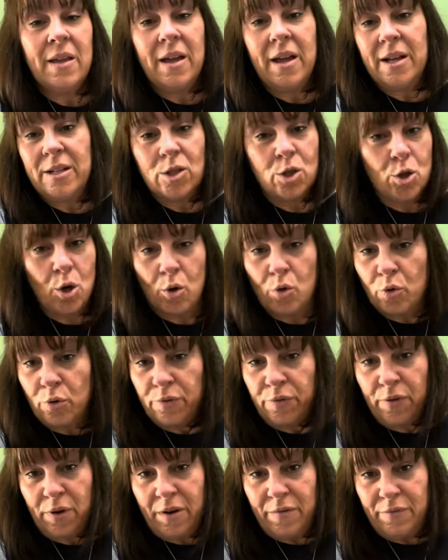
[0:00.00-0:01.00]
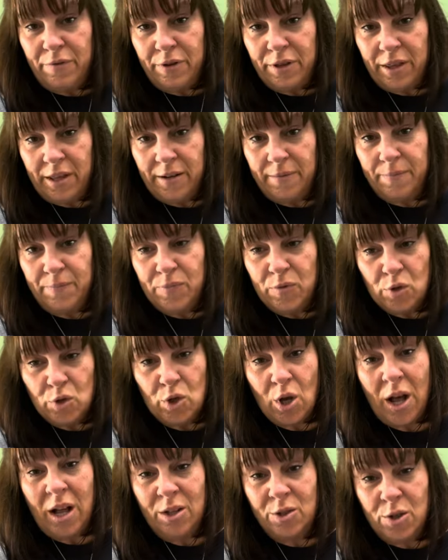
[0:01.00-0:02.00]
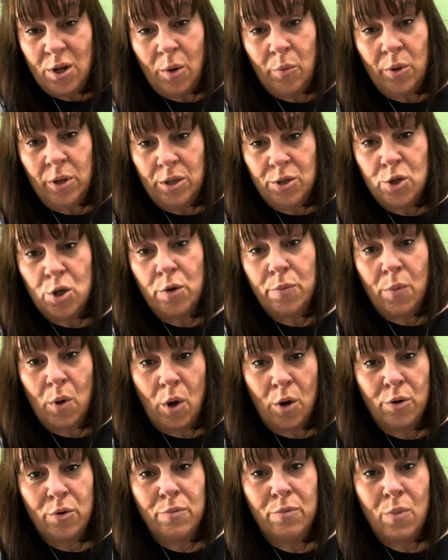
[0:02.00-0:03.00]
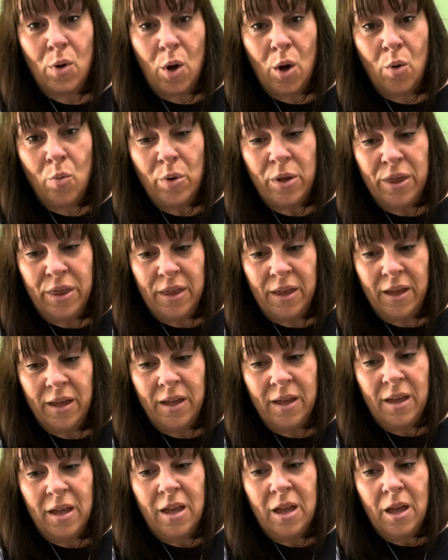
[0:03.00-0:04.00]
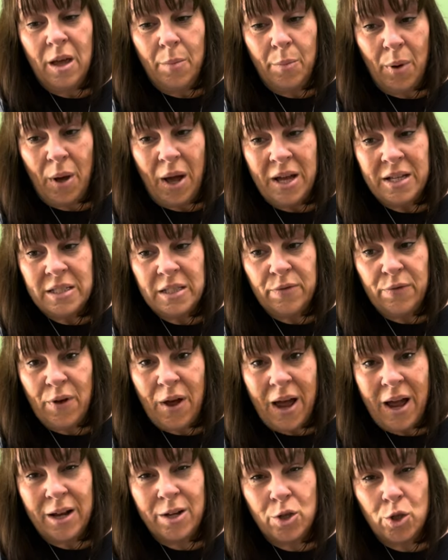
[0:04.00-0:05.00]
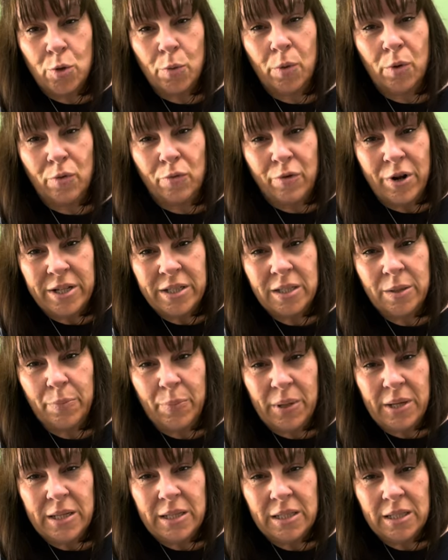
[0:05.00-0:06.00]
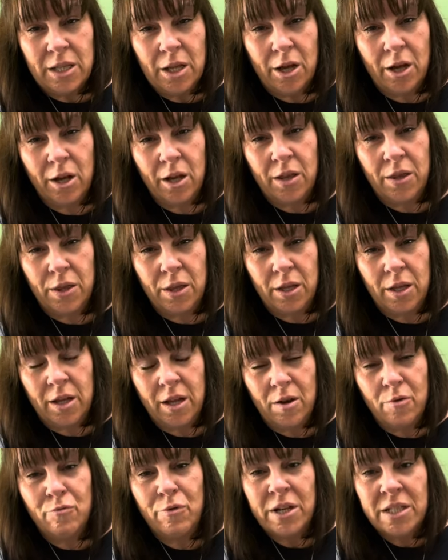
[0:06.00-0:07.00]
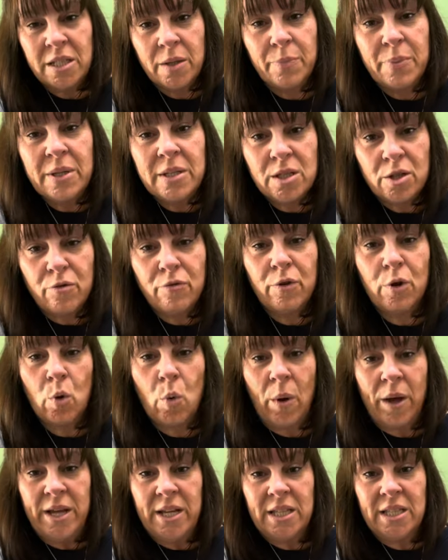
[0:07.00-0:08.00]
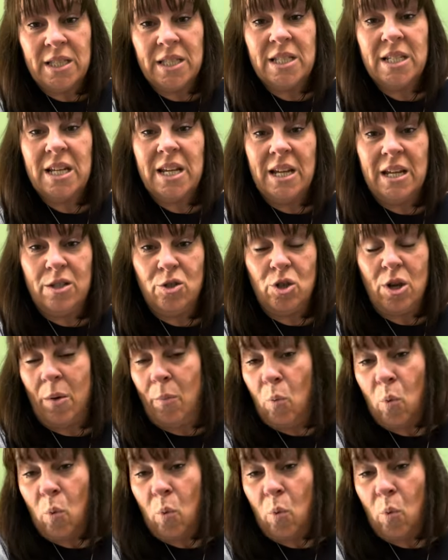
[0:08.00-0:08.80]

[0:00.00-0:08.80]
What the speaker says: it's not good for everything. So I will do more and more with it. But as for actual recipes that require stages